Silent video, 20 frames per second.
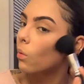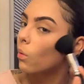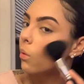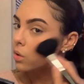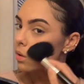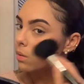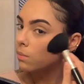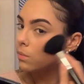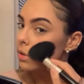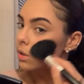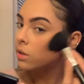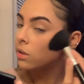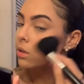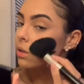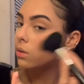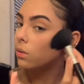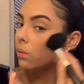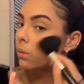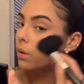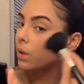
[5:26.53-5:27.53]
So I'm
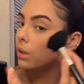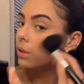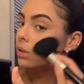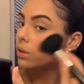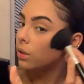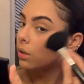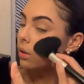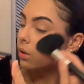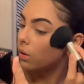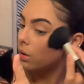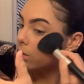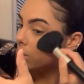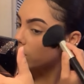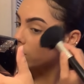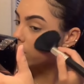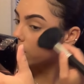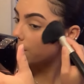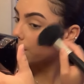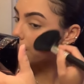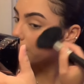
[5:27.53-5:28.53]
just going to
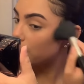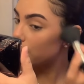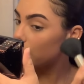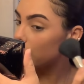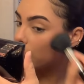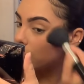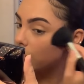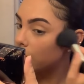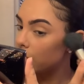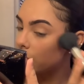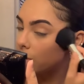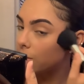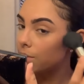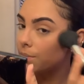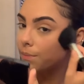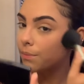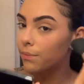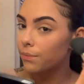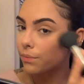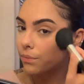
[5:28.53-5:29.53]
contour my cheeks
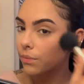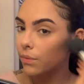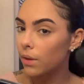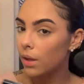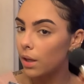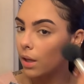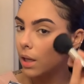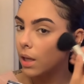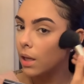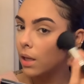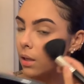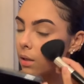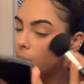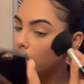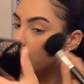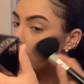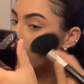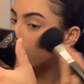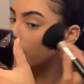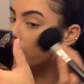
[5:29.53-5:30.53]

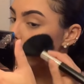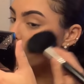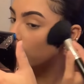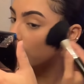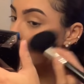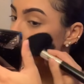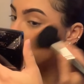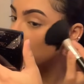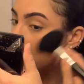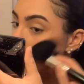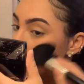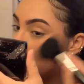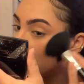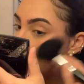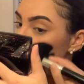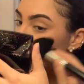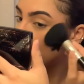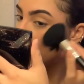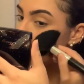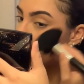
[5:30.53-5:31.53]
and my forehead
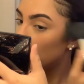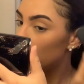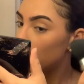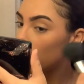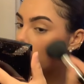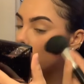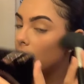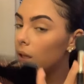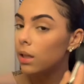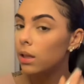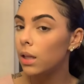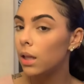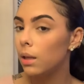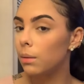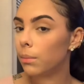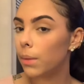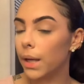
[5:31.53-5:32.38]
and then